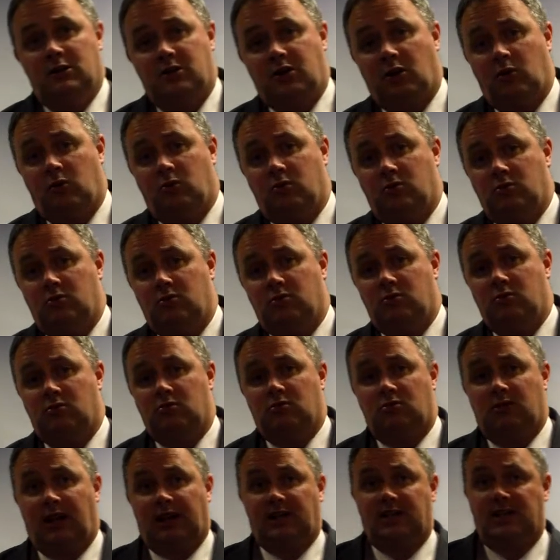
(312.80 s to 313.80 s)
So
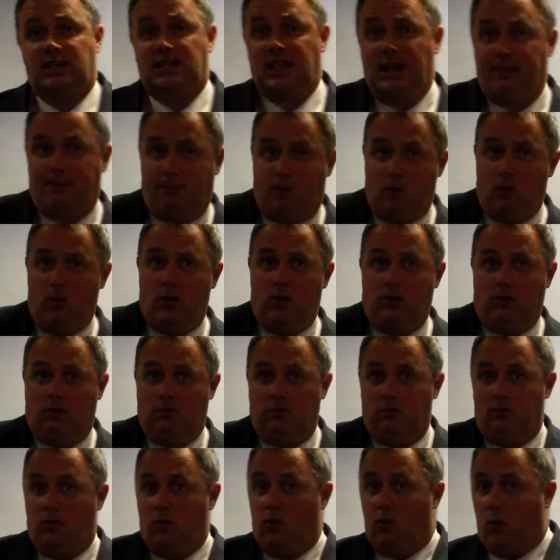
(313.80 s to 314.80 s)
that's step
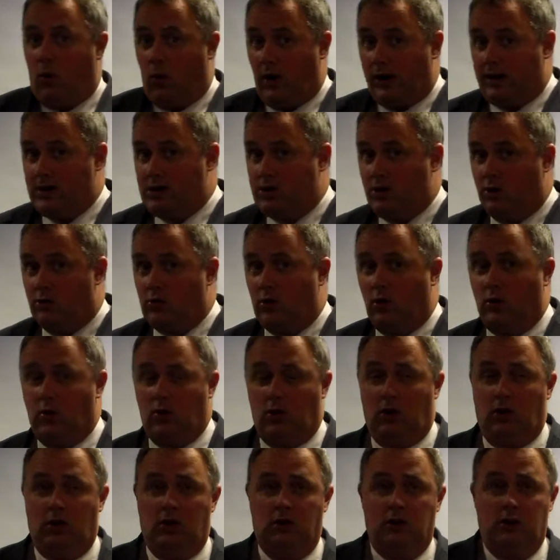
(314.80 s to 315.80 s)
one. What is your
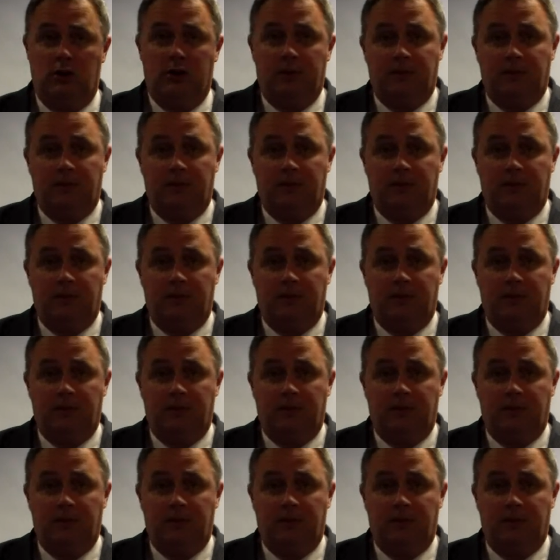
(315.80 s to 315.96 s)
role?